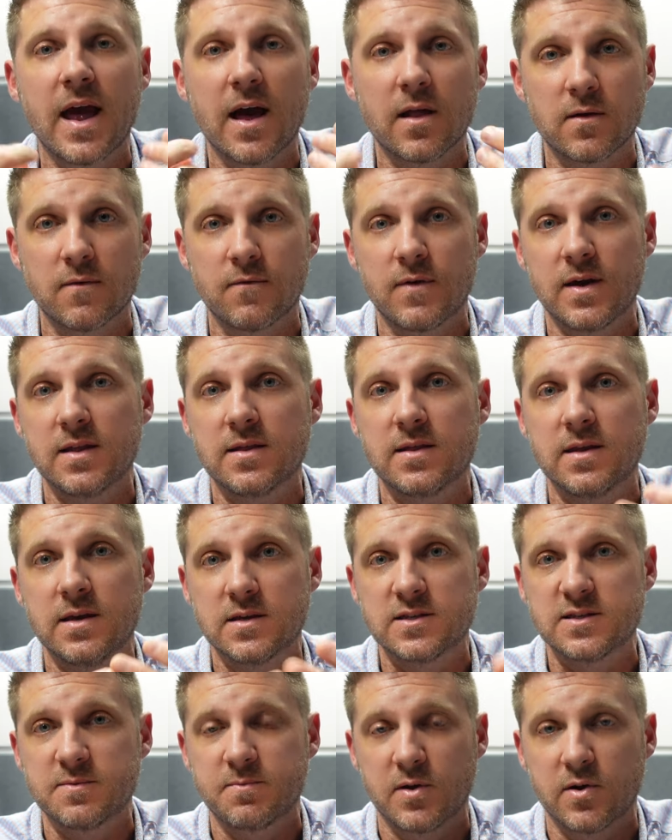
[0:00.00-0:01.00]
elevate the
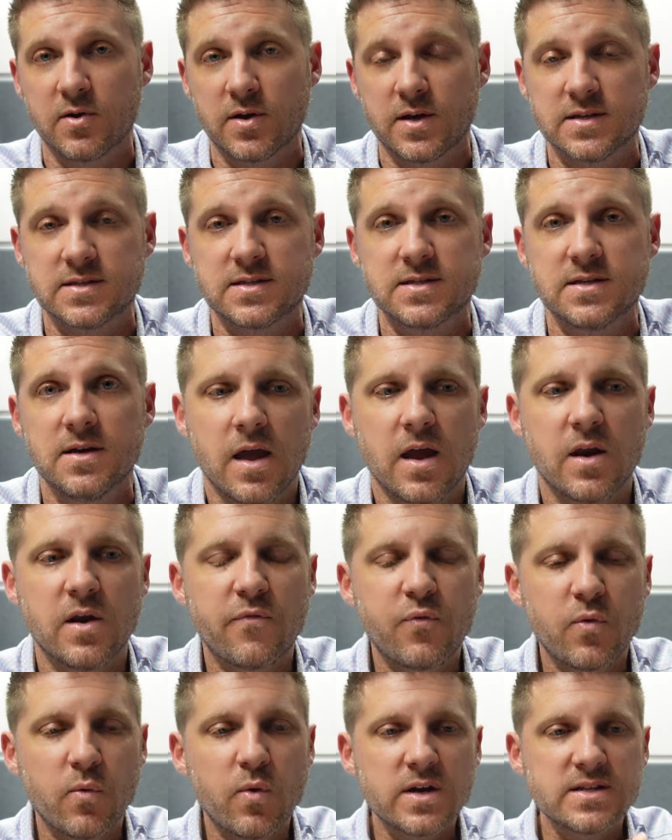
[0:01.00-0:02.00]
experience and
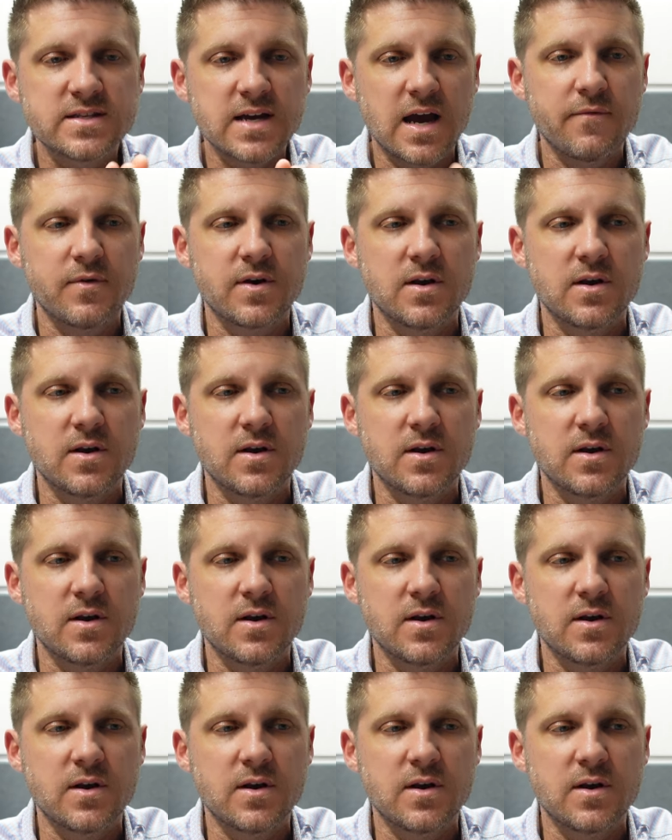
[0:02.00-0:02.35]
if we want to dive